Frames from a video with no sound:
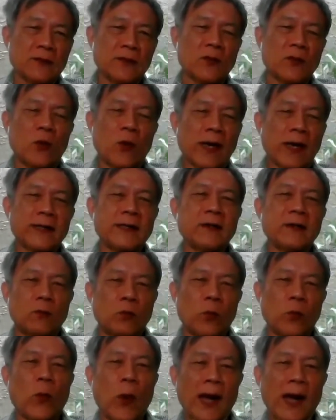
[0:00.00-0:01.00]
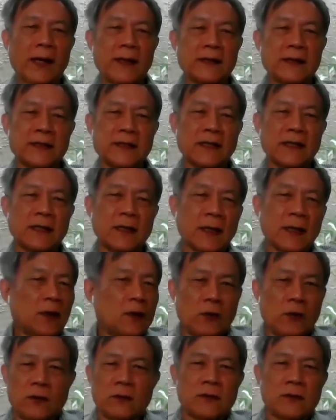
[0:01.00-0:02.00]
The whole idea of why is that,
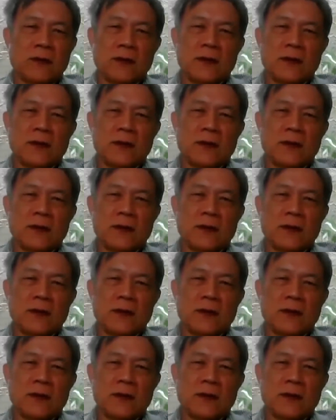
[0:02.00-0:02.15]
look,